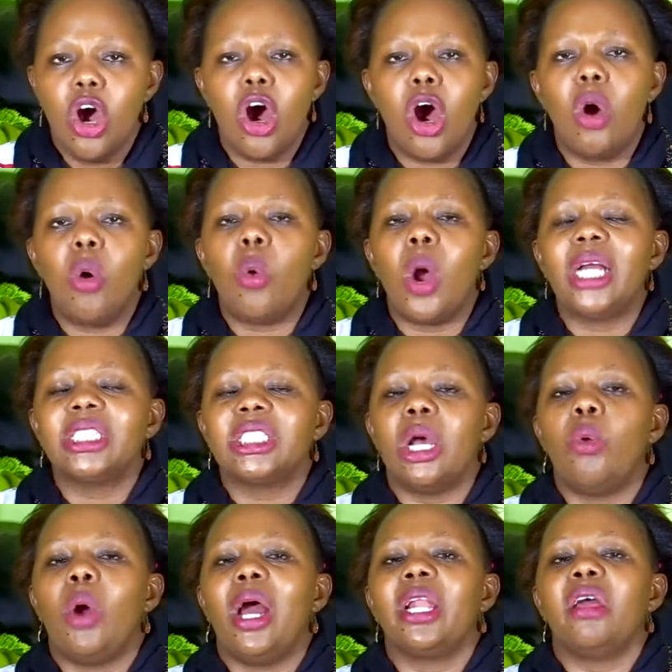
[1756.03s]
Oh, what
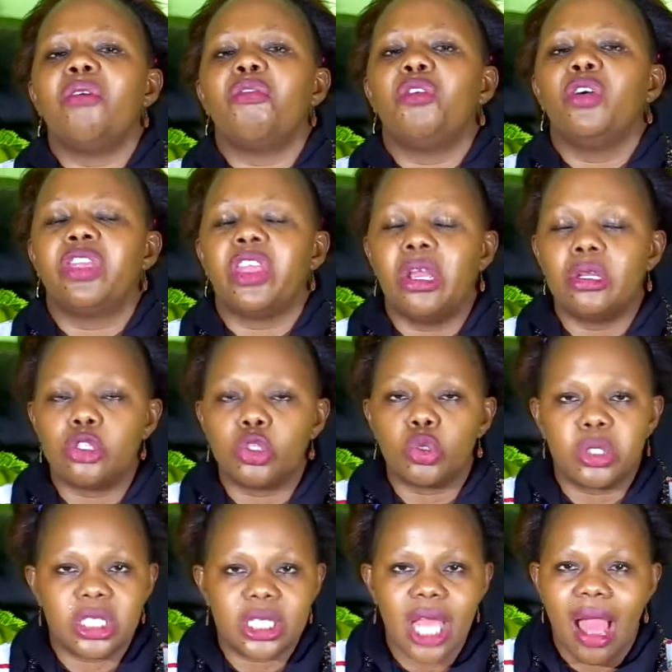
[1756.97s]
a wonderful thing
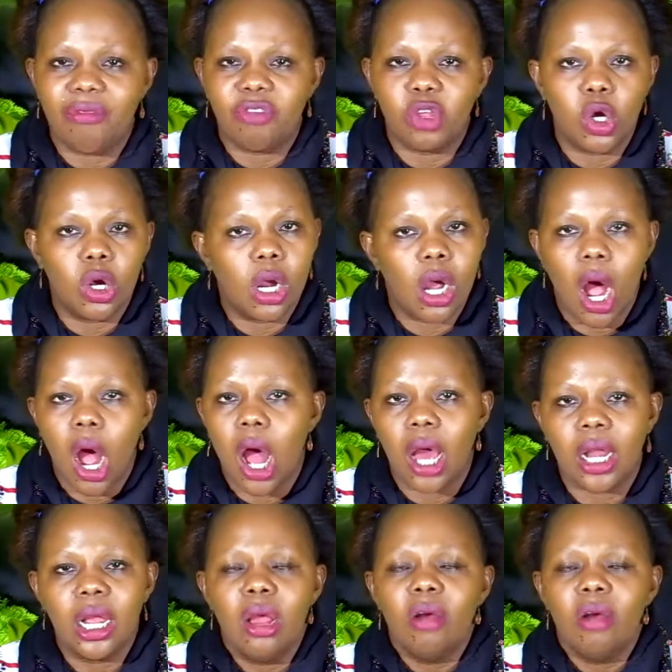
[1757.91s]
to serve you, God.